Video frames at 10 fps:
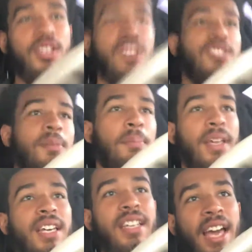some
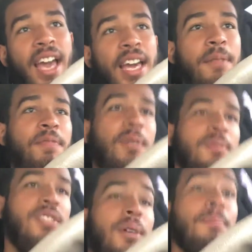big game, from
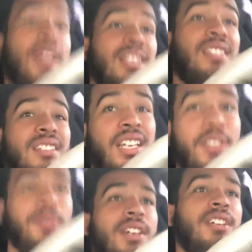some big
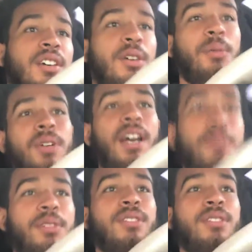secret, whatever.